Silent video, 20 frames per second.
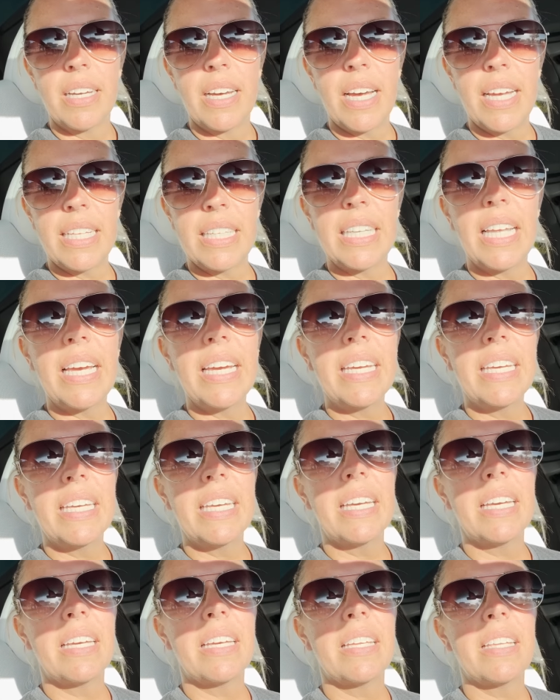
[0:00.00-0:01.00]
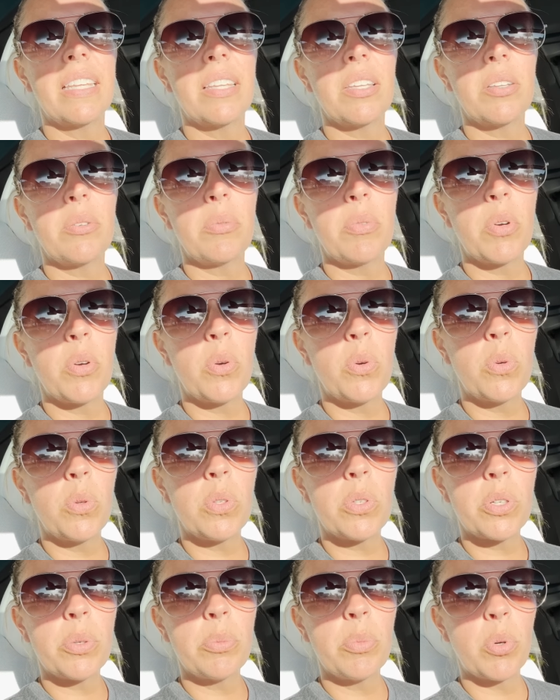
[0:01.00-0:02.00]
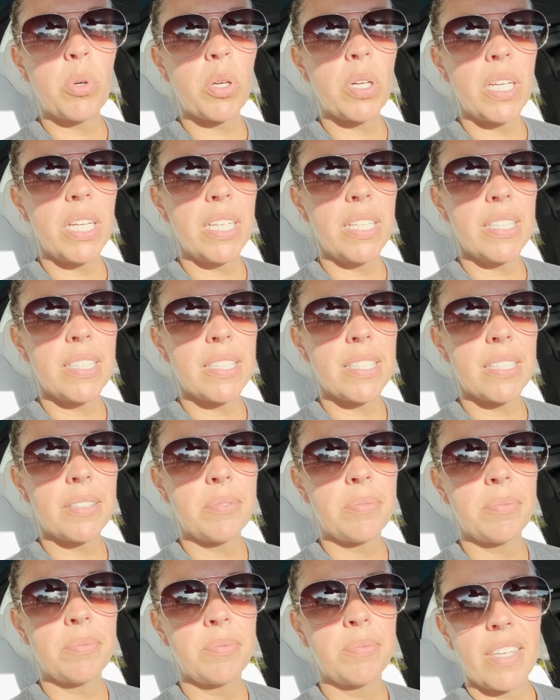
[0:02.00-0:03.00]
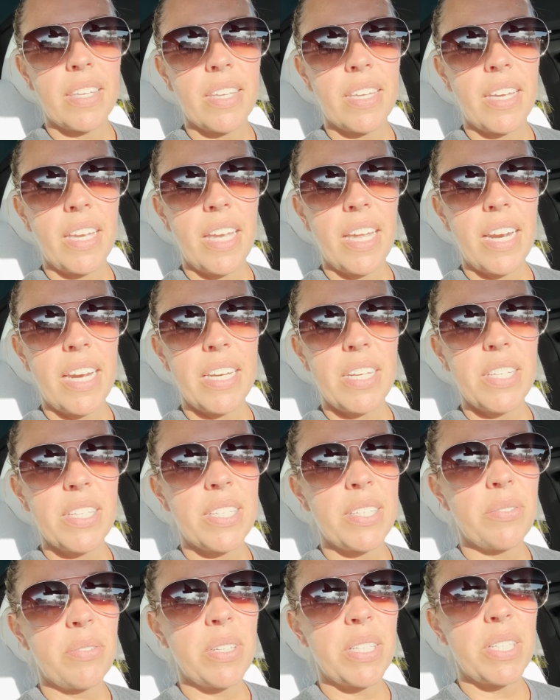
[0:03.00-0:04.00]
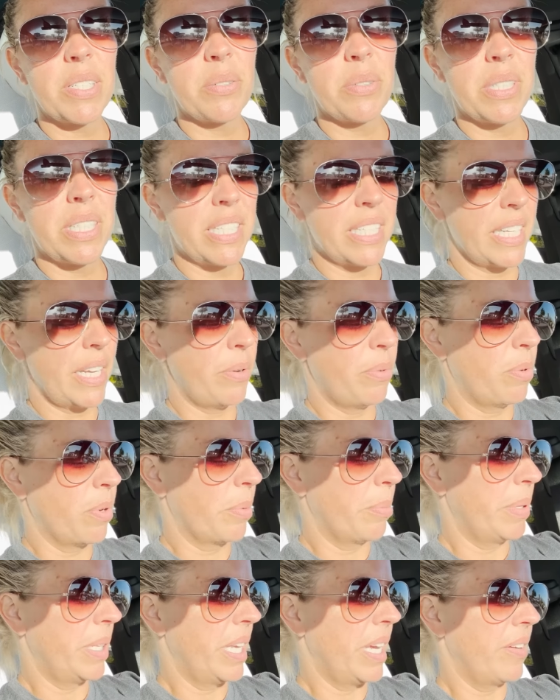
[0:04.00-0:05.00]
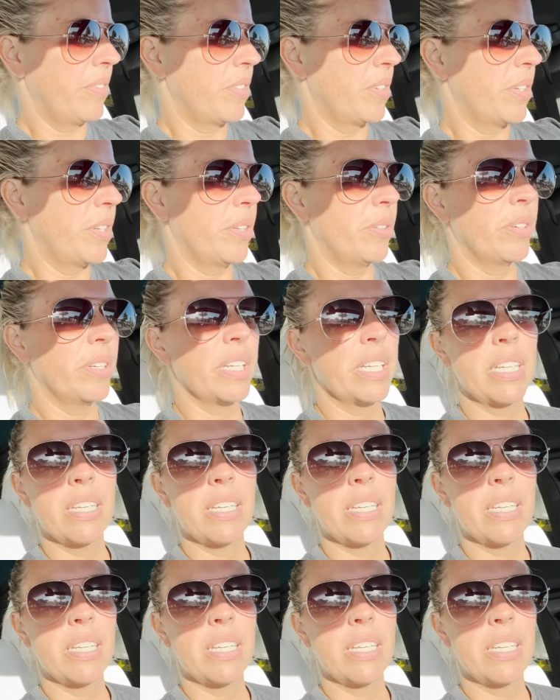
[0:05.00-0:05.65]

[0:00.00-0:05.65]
I like the cooler mornings, and I just wish it would stay warm in the afternoon.